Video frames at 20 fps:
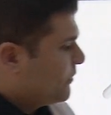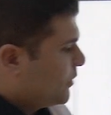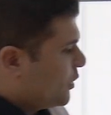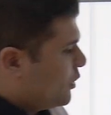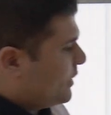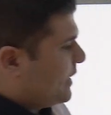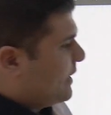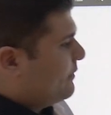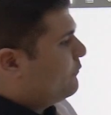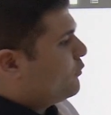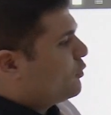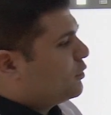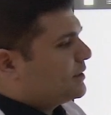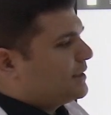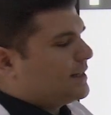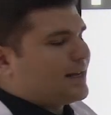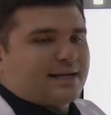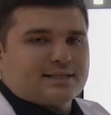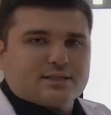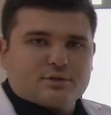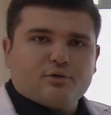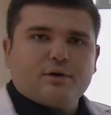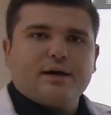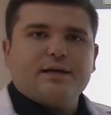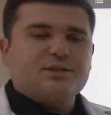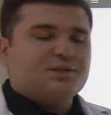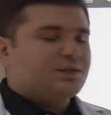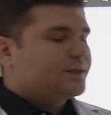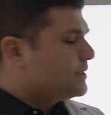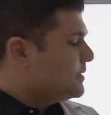Okay, for the last
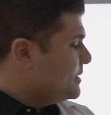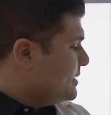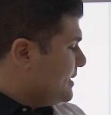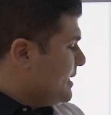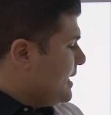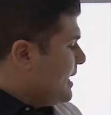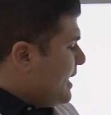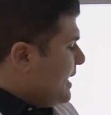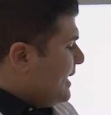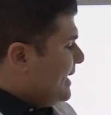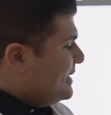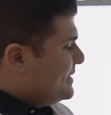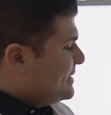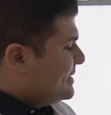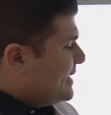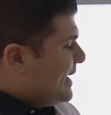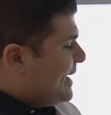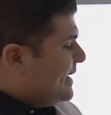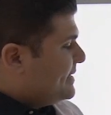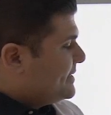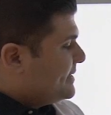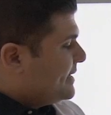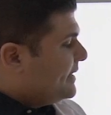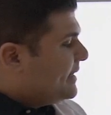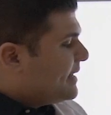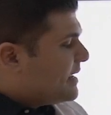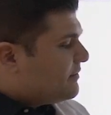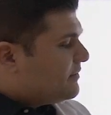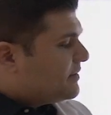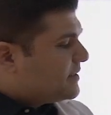questions, it says
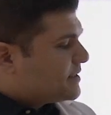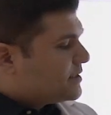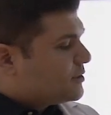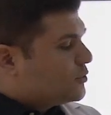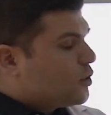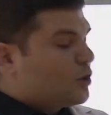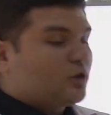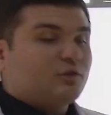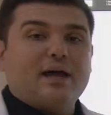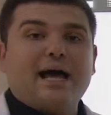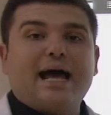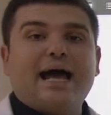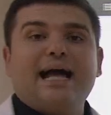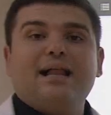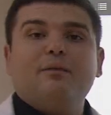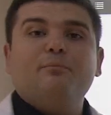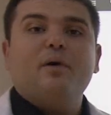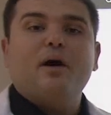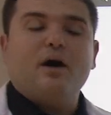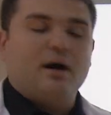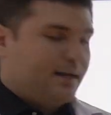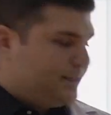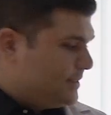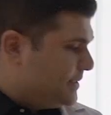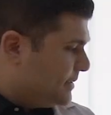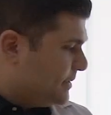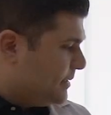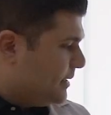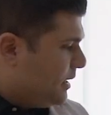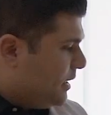levers don't help
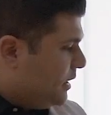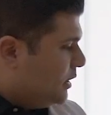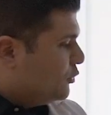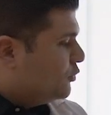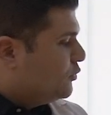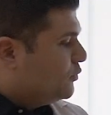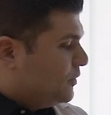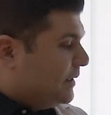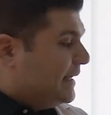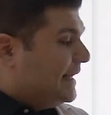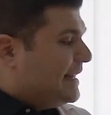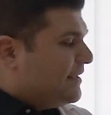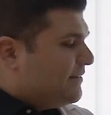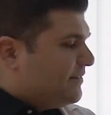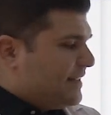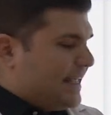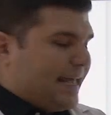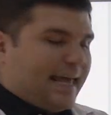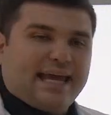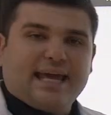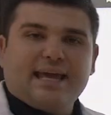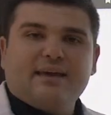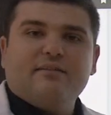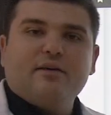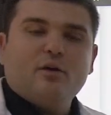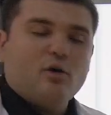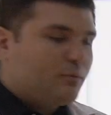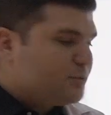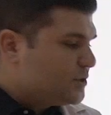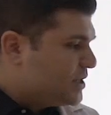us lift
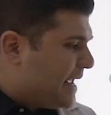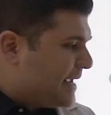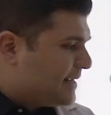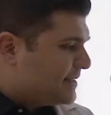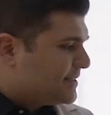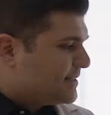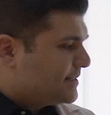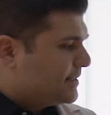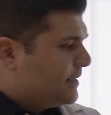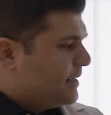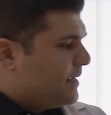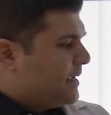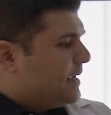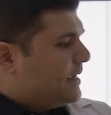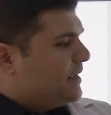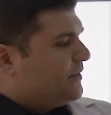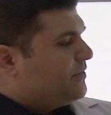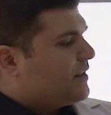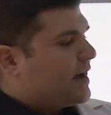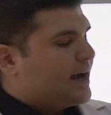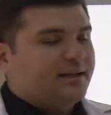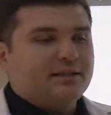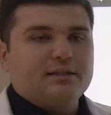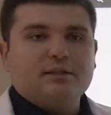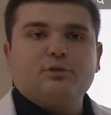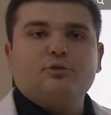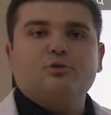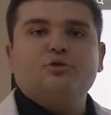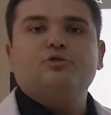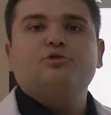heavy objects,
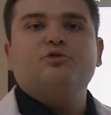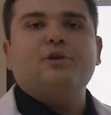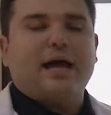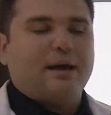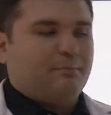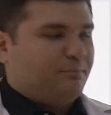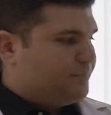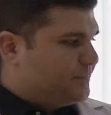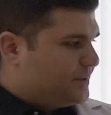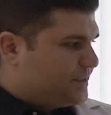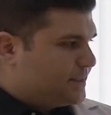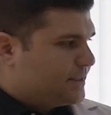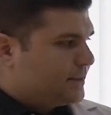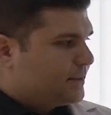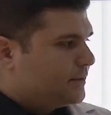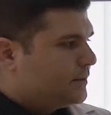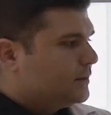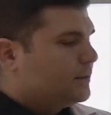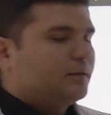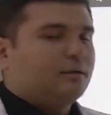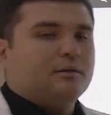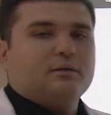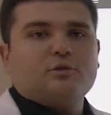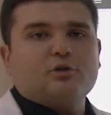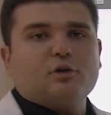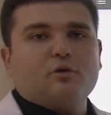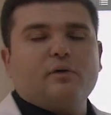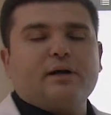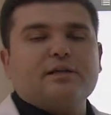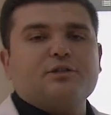neither do ramps.
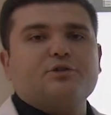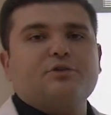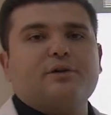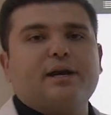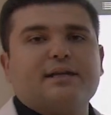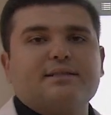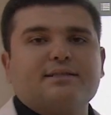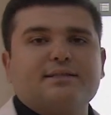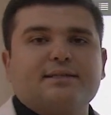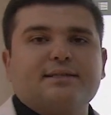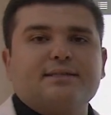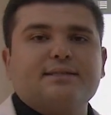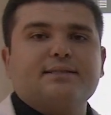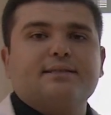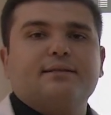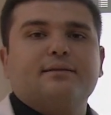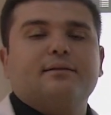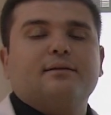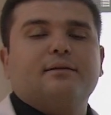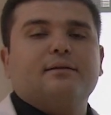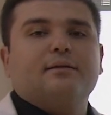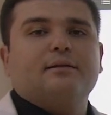So what's your answers?